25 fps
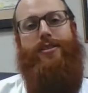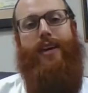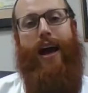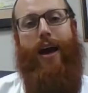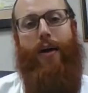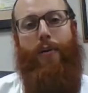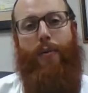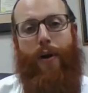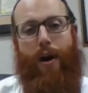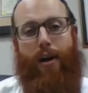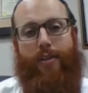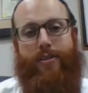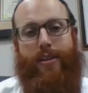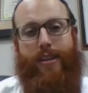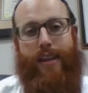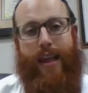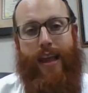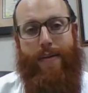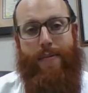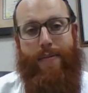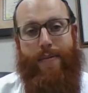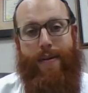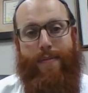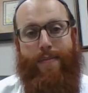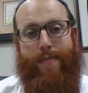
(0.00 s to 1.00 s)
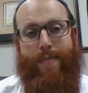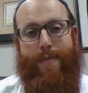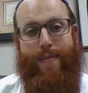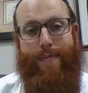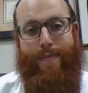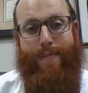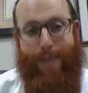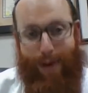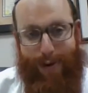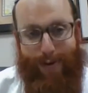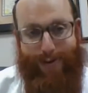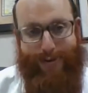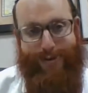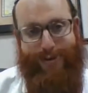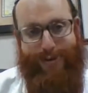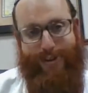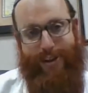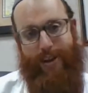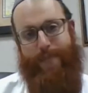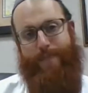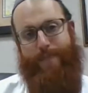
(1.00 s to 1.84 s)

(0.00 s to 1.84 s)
I want to name him Moshe.